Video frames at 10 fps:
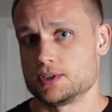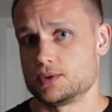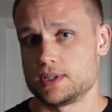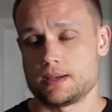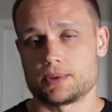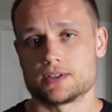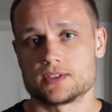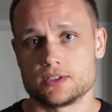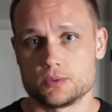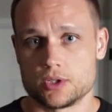do that, but I'll
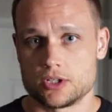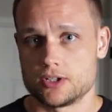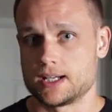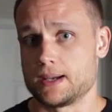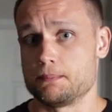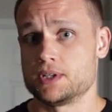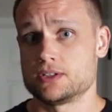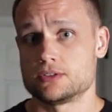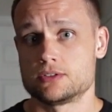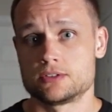see you all at
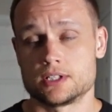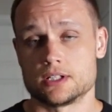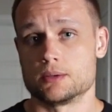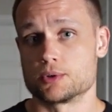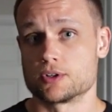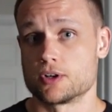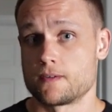meal number